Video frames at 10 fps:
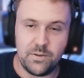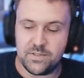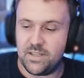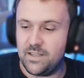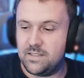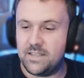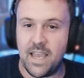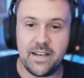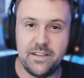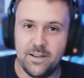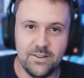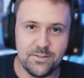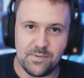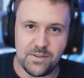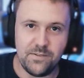There was like 10
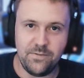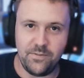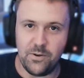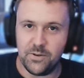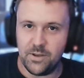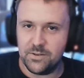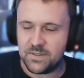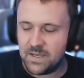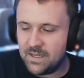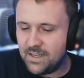years worth of photos